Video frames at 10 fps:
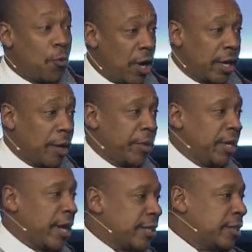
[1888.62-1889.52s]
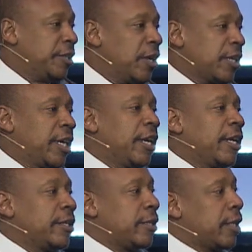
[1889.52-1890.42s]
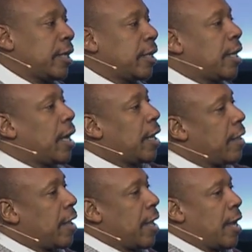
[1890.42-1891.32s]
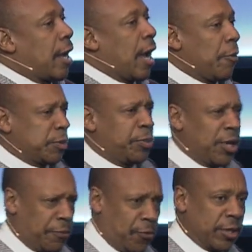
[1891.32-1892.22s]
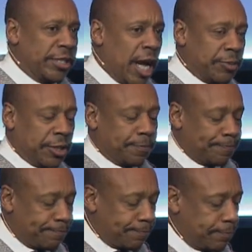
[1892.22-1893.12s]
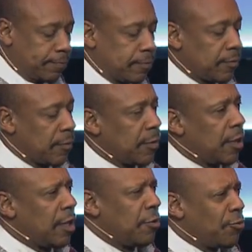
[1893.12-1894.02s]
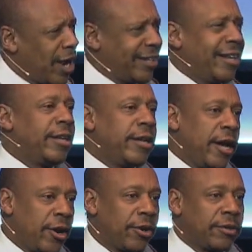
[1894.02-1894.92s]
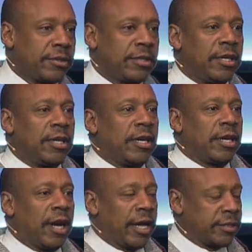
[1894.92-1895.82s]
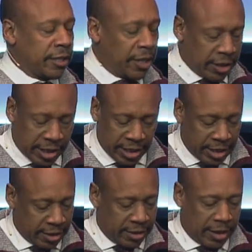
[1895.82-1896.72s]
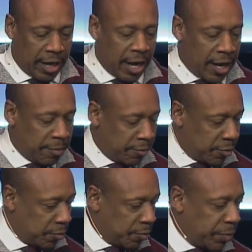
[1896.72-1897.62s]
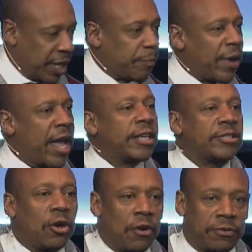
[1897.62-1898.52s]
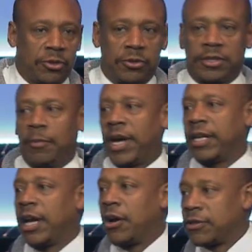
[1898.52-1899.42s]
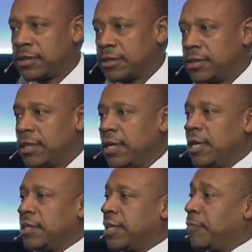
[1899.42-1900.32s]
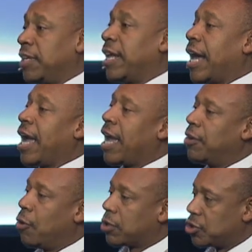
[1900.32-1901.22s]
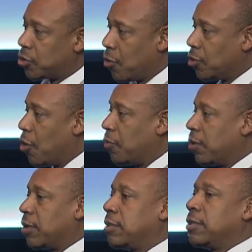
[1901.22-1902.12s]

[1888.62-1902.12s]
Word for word: one, I mean, as a young kid, I was put up for adoption. Right then and there, as a young kid and being passed off to somebody else, something that I had no control over,